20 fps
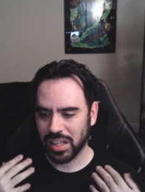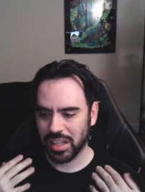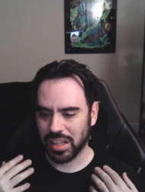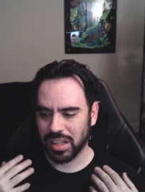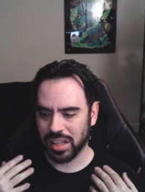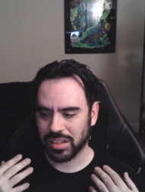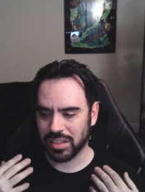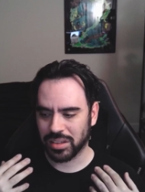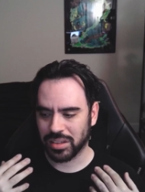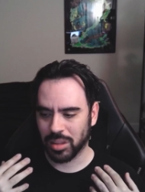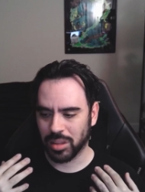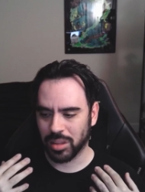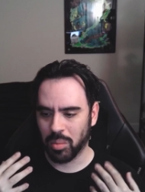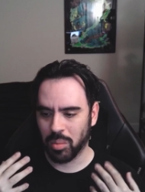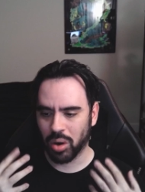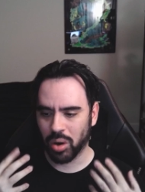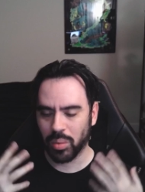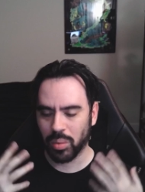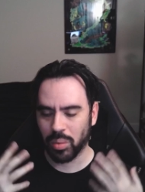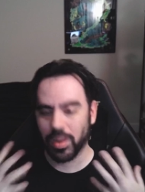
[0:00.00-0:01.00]
the
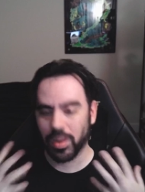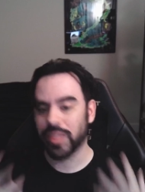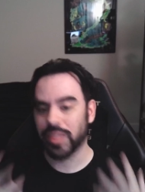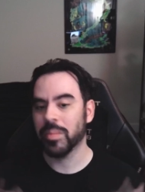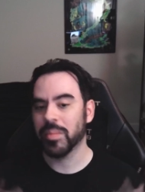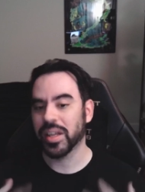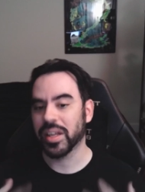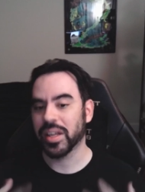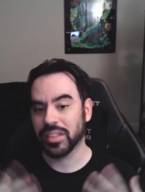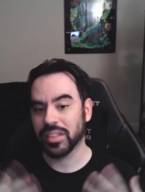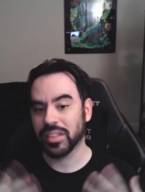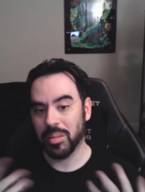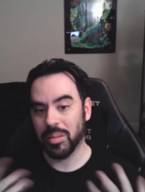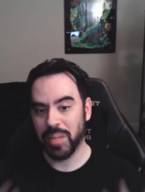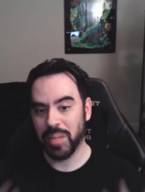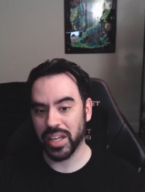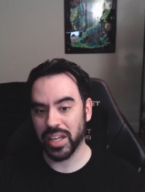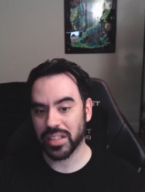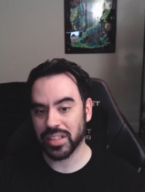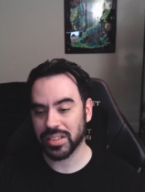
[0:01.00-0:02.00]
more rhythmic the
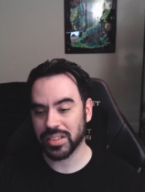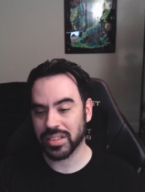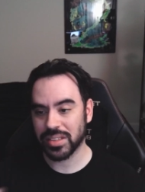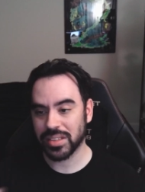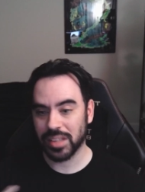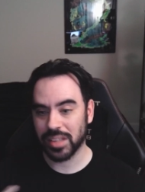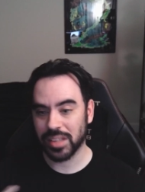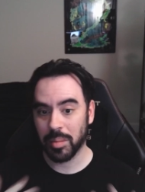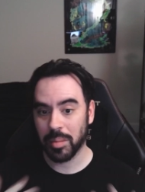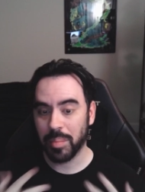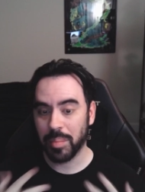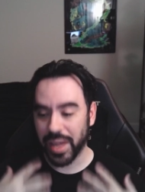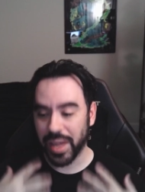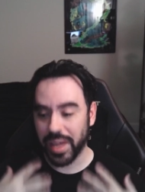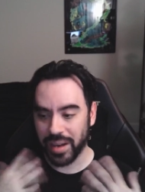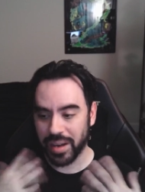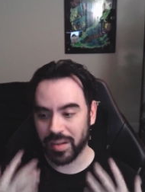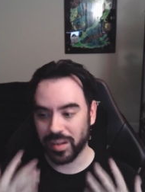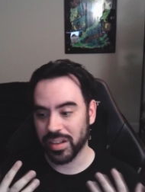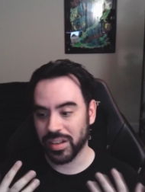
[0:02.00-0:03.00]
bass, the
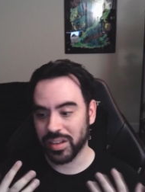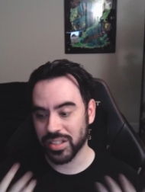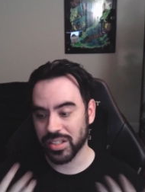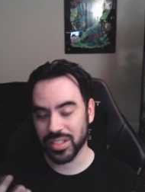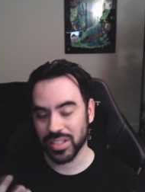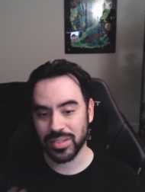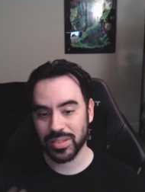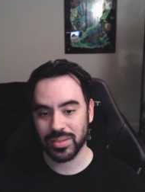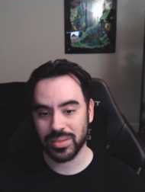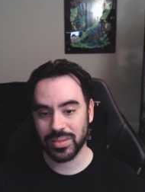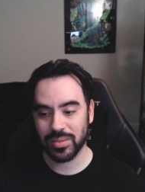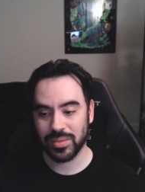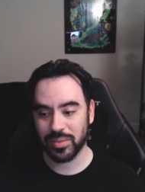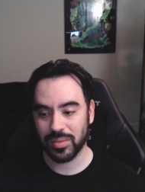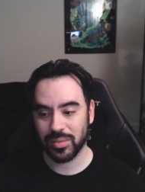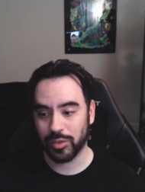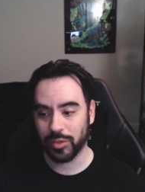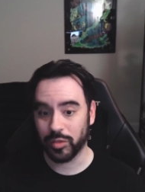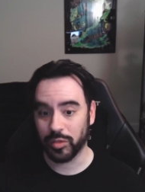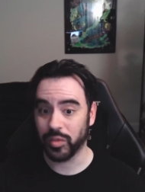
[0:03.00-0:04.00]
better it just
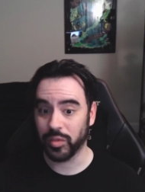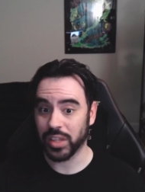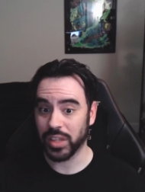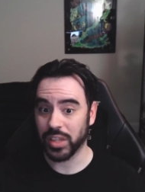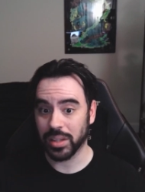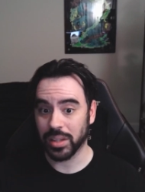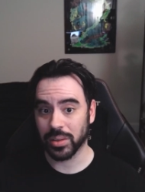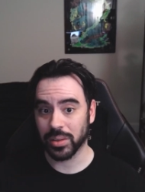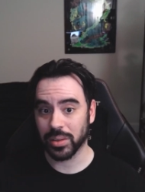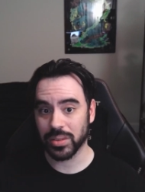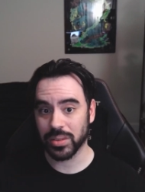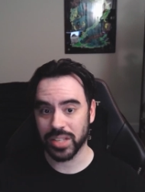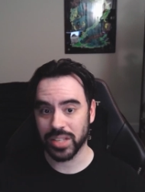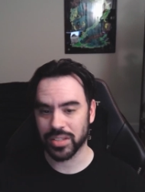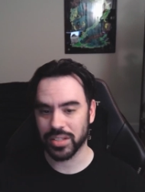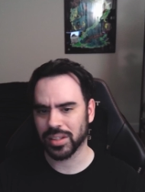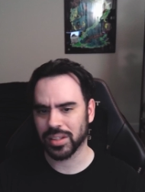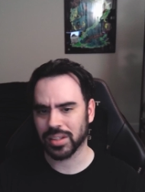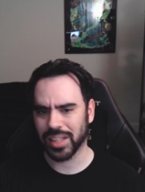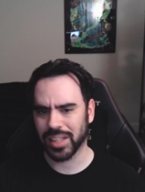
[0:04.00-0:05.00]
feels as
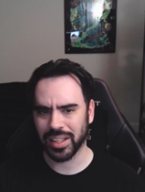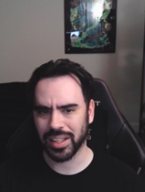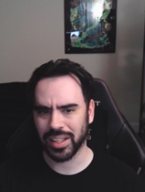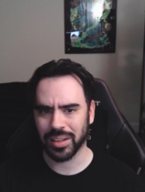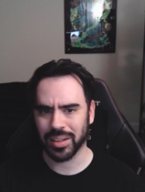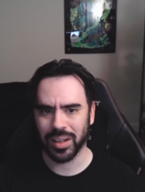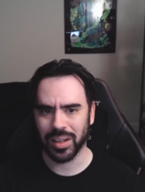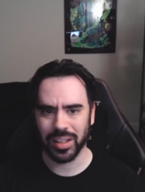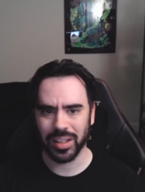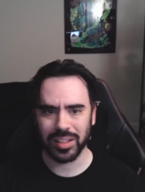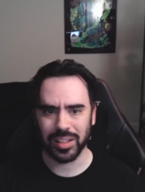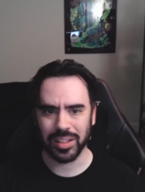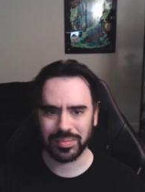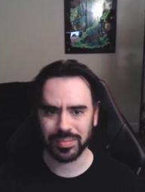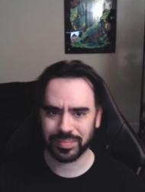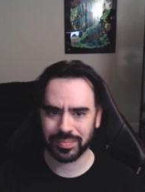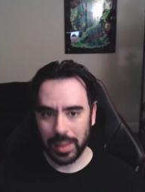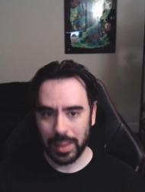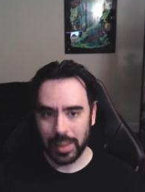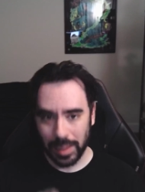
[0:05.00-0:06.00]
you're laying on it.
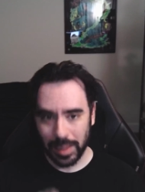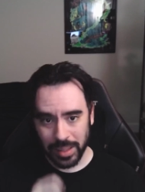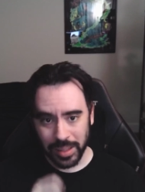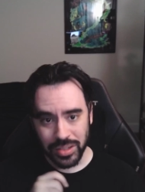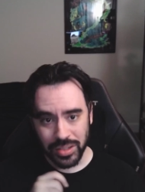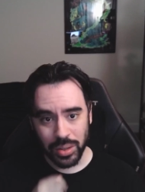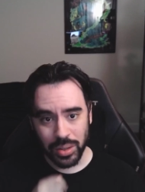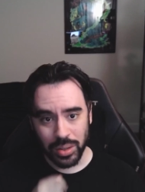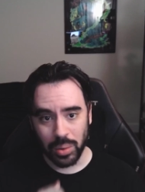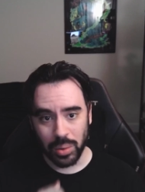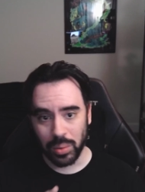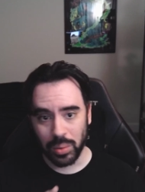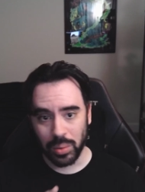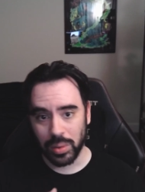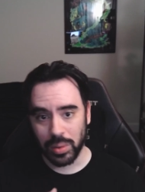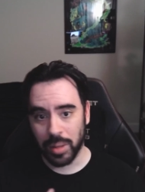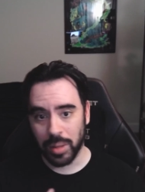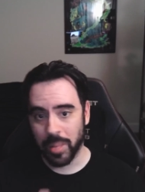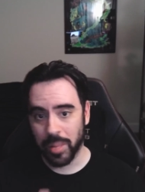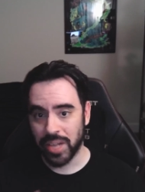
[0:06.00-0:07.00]
And so
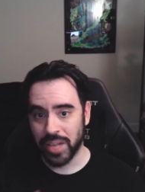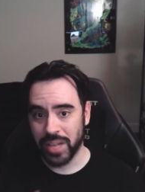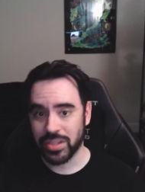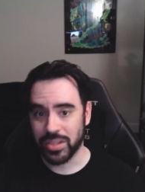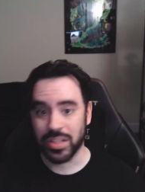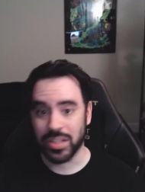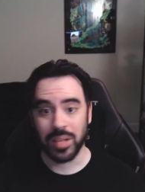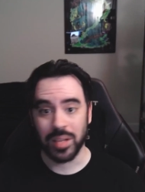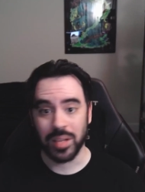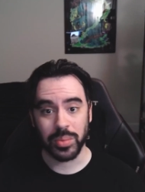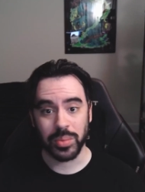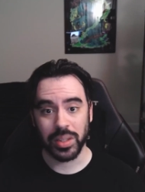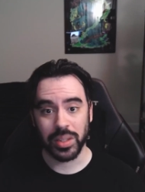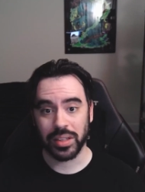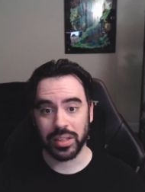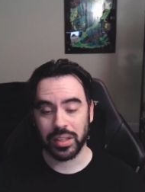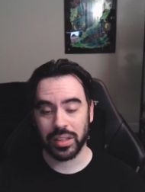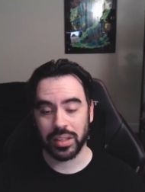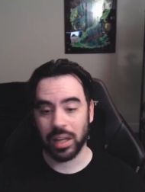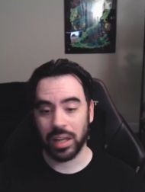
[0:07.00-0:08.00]
the mattress comes with
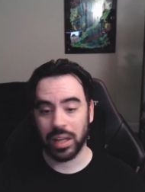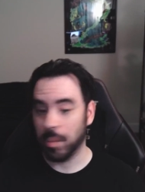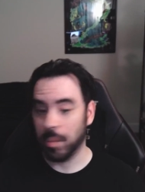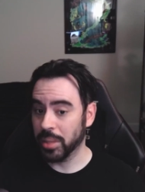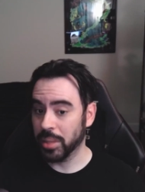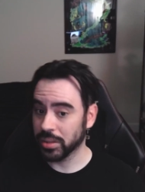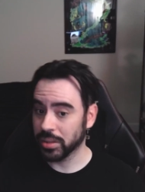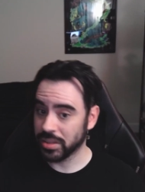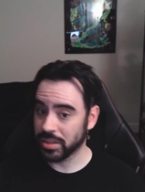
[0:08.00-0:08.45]
a built-in